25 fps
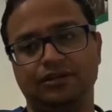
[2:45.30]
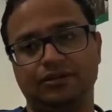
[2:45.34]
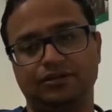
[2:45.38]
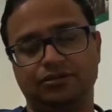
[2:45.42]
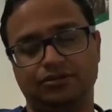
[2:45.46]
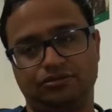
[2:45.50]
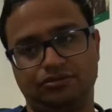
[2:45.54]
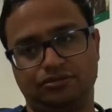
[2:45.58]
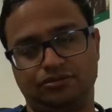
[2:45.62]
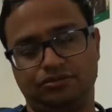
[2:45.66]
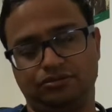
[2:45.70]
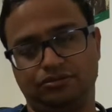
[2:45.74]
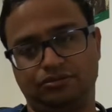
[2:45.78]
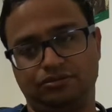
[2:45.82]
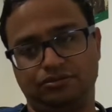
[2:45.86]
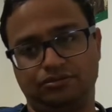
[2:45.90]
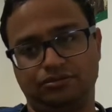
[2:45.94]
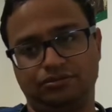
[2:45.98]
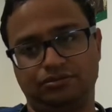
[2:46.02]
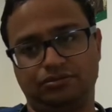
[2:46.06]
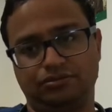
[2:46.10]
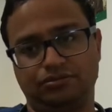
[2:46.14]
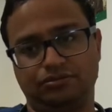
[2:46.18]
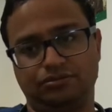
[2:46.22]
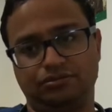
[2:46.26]

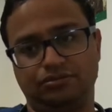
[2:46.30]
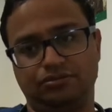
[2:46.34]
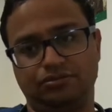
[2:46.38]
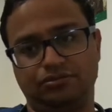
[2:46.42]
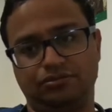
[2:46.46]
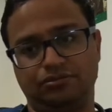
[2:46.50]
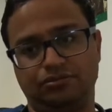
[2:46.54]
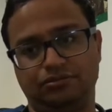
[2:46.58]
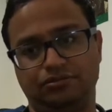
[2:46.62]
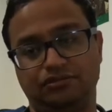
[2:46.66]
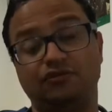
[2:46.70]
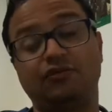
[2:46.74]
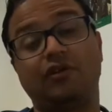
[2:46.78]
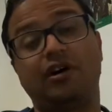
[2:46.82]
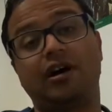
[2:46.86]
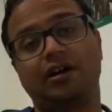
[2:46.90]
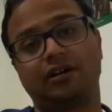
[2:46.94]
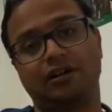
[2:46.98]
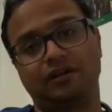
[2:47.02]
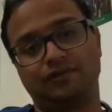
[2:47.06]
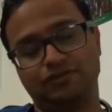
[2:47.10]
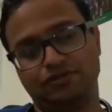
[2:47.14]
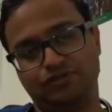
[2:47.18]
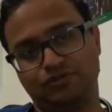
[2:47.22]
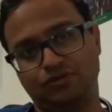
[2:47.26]
So
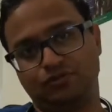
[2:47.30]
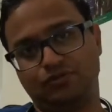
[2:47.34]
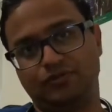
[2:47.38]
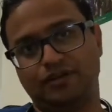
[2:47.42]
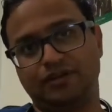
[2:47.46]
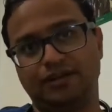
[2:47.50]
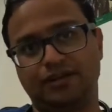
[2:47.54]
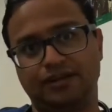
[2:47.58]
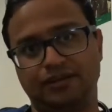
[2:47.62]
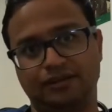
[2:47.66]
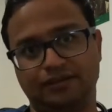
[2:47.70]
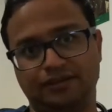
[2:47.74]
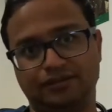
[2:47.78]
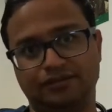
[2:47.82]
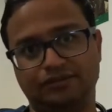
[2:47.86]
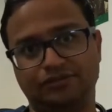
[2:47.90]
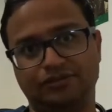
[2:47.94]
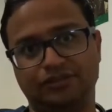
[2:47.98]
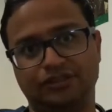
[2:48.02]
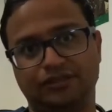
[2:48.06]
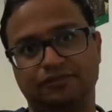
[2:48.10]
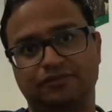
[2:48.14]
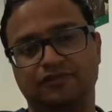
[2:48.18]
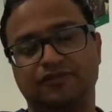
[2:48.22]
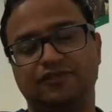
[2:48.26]
while I was doing my
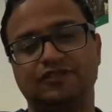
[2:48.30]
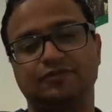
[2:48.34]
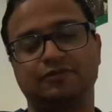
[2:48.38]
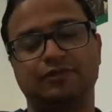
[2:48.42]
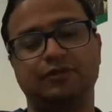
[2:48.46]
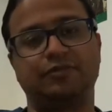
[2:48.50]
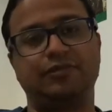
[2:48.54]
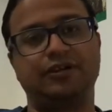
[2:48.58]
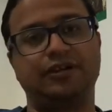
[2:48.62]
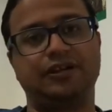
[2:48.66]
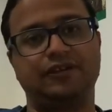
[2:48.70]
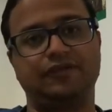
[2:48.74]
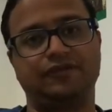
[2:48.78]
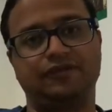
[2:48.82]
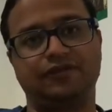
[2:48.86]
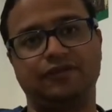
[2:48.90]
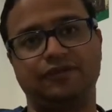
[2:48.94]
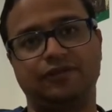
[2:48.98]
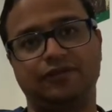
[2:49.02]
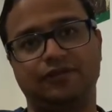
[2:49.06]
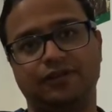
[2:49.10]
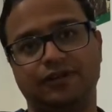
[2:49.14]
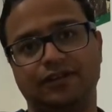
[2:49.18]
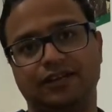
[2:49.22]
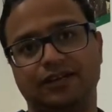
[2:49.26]
internship, I was preparing
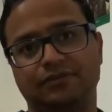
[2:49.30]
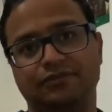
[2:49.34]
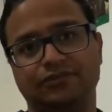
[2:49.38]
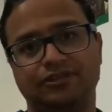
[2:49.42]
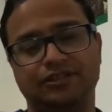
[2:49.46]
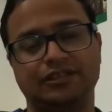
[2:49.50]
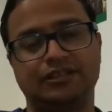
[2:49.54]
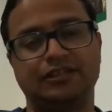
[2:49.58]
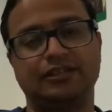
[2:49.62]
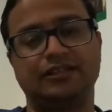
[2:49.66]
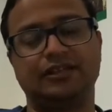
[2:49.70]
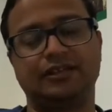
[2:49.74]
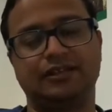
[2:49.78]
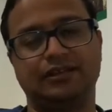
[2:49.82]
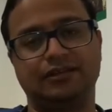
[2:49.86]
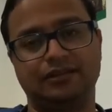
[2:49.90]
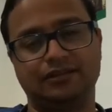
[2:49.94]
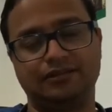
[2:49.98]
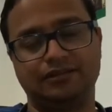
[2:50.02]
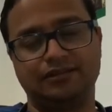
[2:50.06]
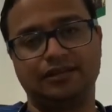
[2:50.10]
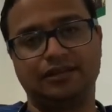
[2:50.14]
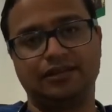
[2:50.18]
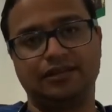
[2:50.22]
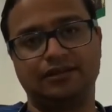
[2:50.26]
for AMC clinical
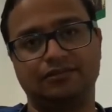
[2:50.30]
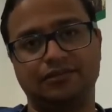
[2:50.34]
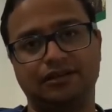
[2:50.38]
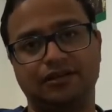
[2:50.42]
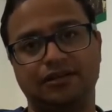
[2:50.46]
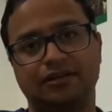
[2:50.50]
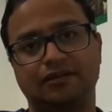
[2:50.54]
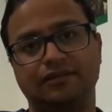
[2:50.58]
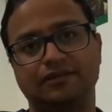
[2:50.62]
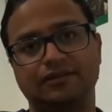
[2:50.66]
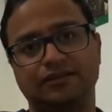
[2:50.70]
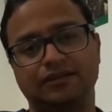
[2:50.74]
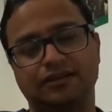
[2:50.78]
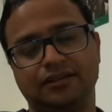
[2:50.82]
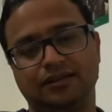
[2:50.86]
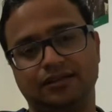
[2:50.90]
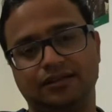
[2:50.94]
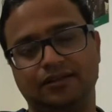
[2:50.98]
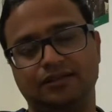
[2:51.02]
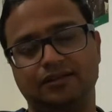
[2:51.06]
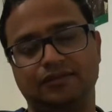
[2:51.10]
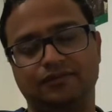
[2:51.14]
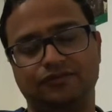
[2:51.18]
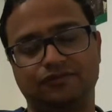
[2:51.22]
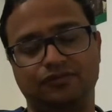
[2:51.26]
exam, and I was lucky
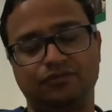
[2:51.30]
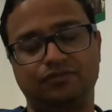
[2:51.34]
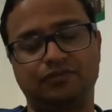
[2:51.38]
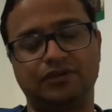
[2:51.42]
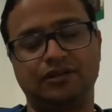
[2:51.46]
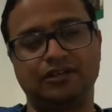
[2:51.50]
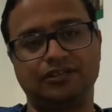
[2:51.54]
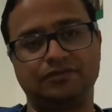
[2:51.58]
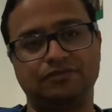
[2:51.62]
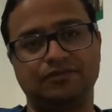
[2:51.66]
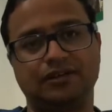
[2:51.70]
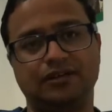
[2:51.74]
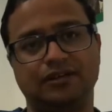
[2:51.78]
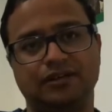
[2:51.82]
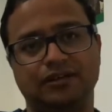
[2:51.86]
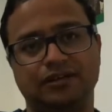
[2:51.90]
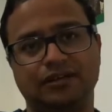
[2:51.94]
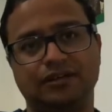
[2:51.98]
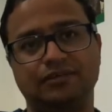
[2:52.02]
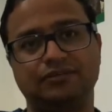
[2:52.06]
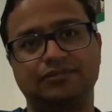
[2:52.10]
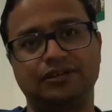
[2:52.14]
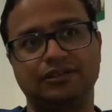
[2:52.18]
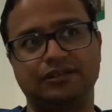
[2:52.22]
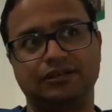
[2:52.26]
enough to pass my
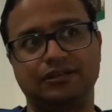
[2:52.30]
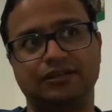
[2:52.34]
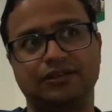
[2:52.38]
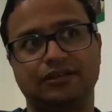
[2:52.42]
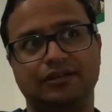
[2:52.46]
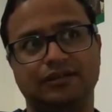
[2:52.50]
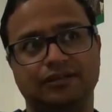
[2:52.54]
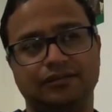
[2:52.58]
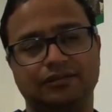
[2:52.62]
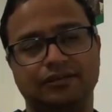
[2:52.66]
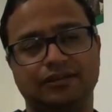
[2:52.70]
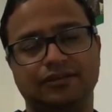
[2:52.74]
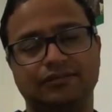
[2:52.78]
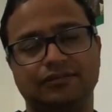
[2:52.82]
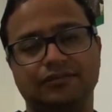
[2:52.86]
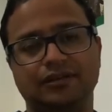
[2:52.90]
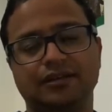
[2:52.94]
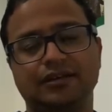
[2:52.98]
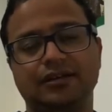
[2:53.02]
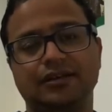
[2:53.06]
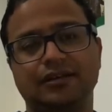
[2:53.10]
AMC clinical exam.